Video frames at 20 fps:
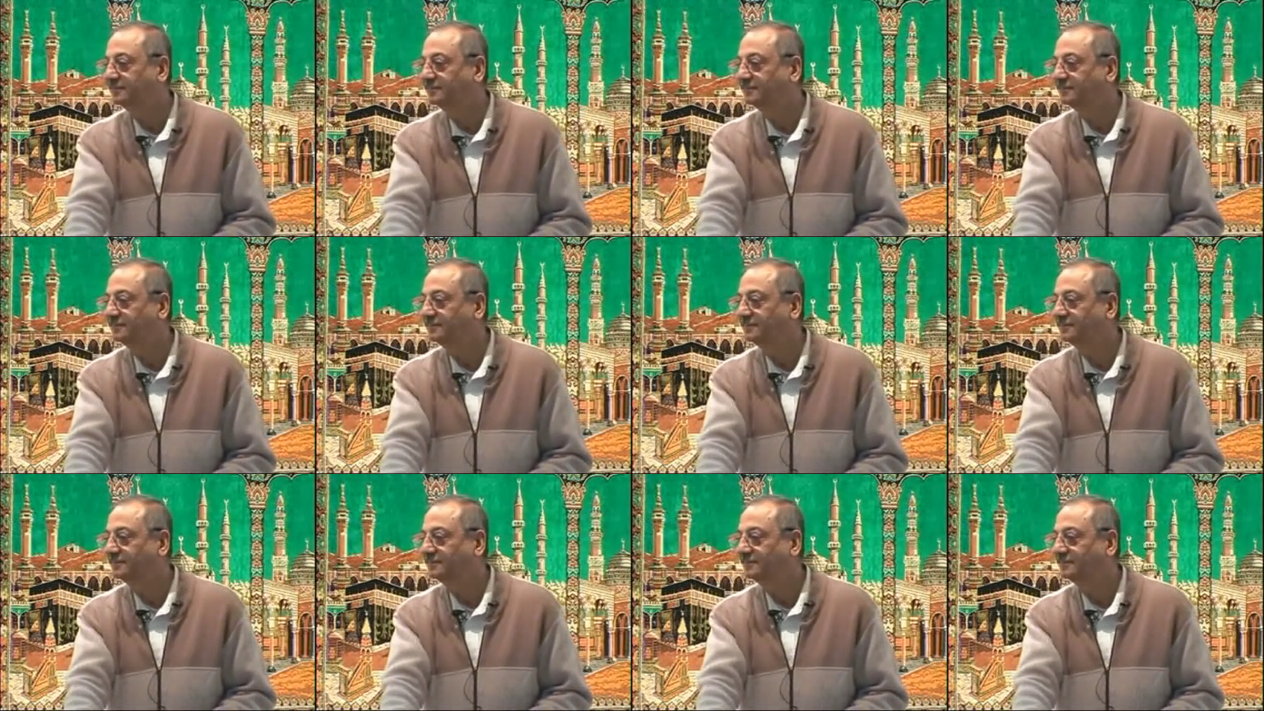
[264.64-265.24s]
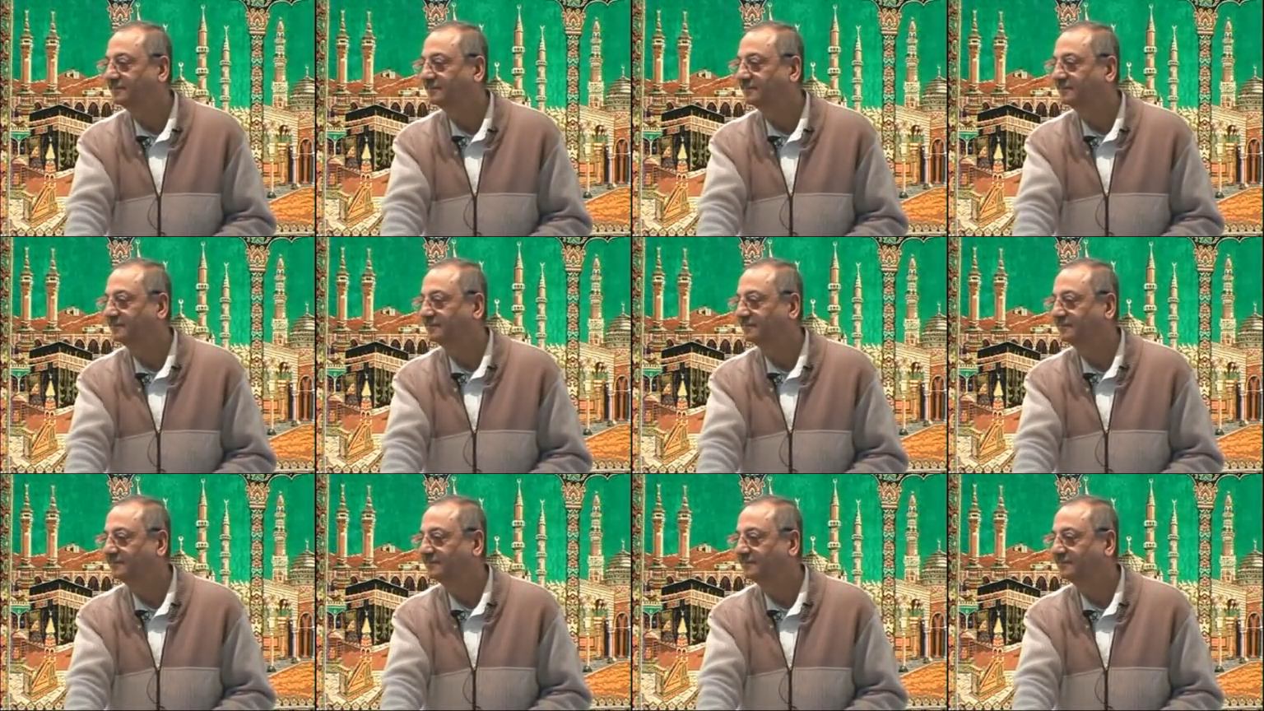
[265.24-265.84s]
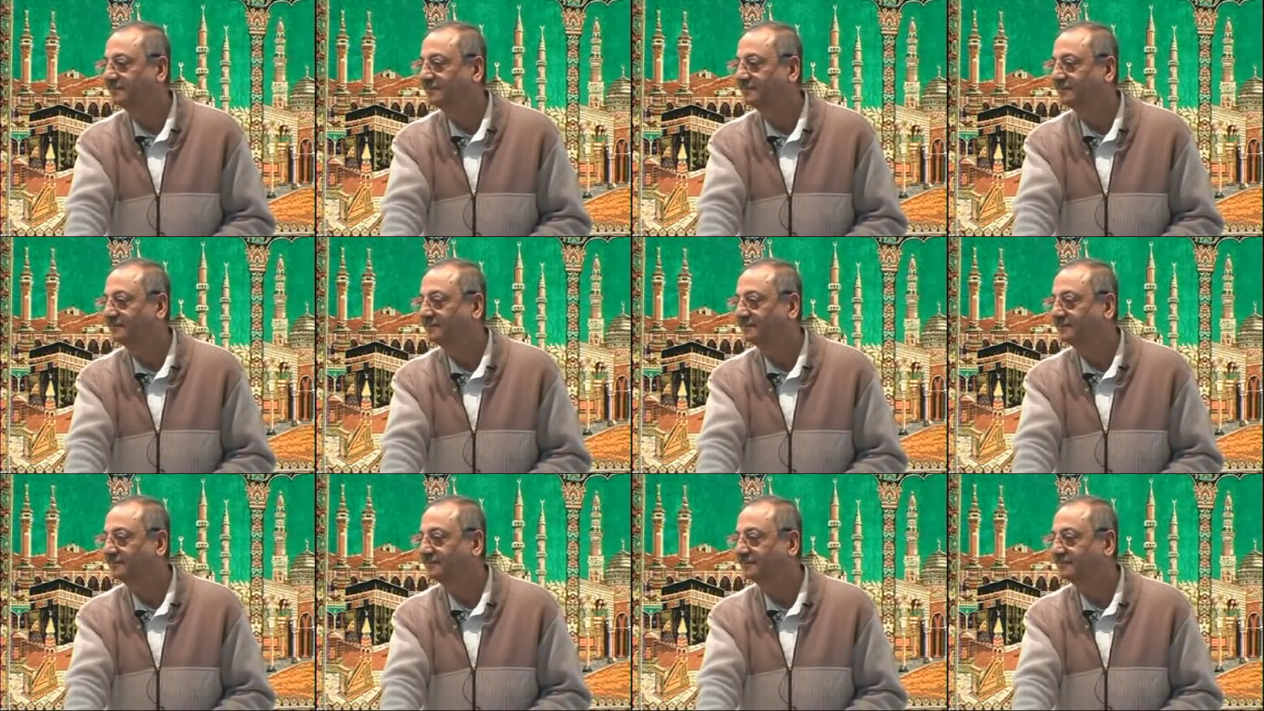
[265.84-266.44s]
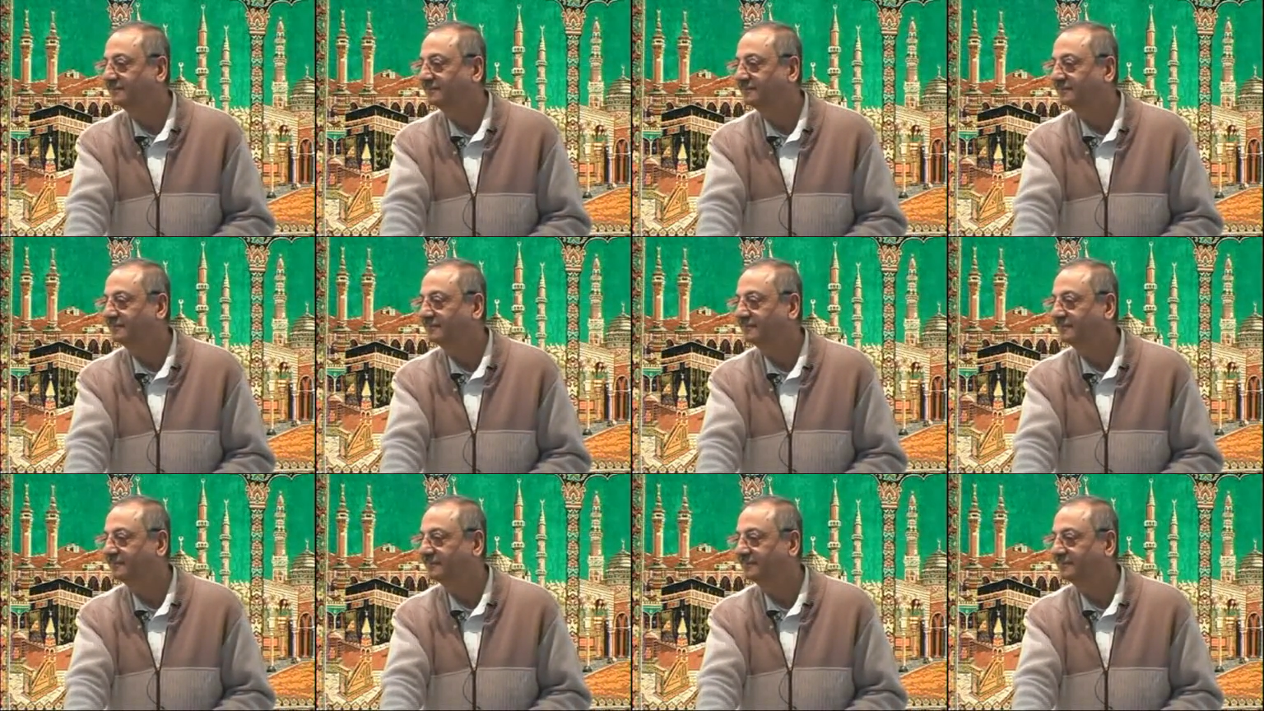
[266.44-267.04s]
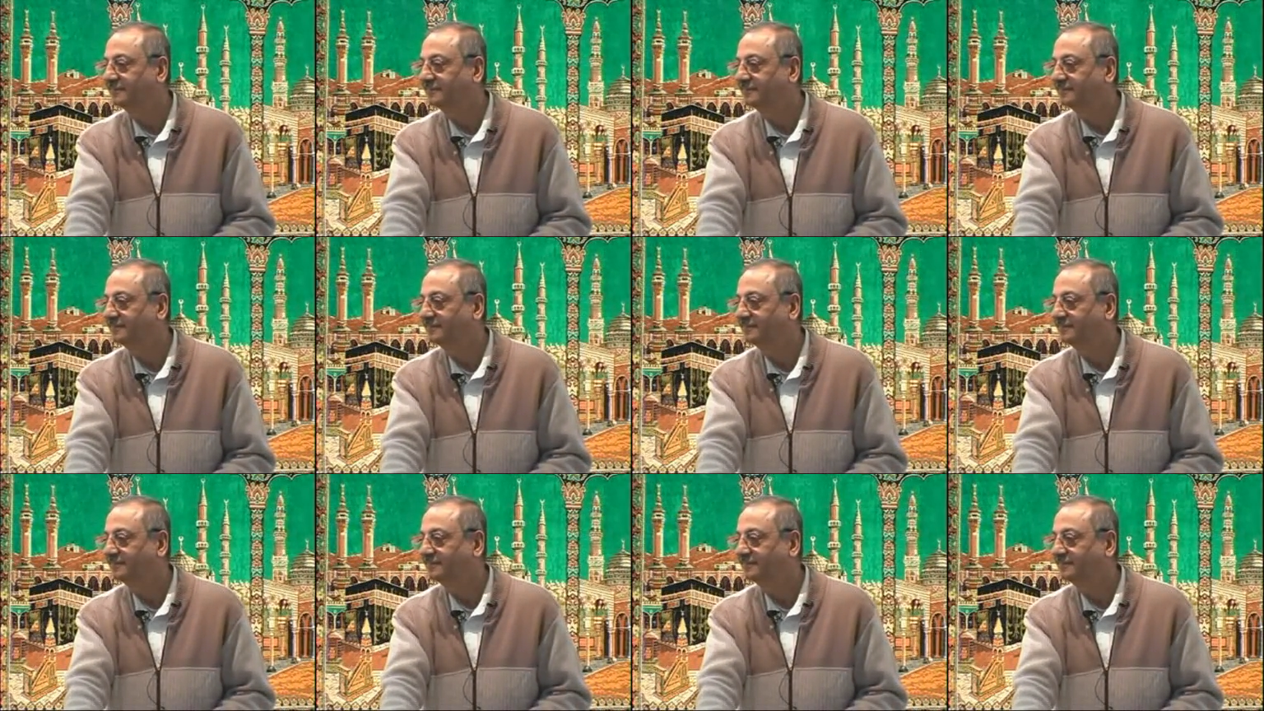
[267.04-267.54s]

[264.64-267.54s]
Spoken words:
(no one is talking)